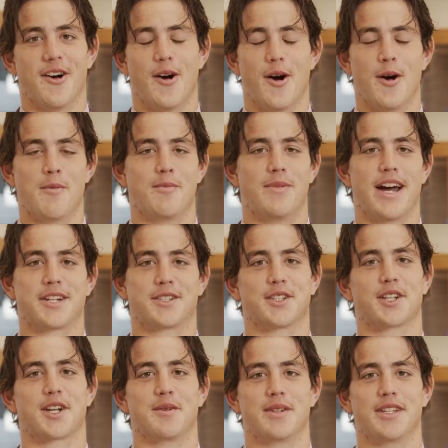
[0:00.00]
I'm
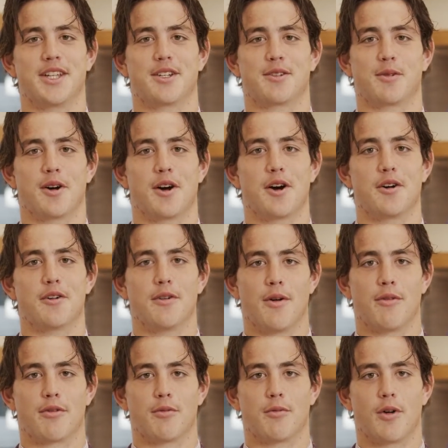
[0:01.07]
Patrick. I'm in Year 12. I'm
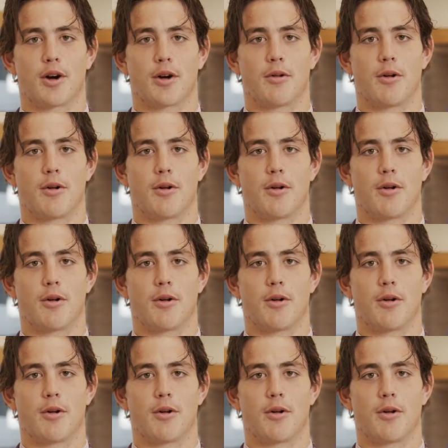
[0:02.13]
from Wagga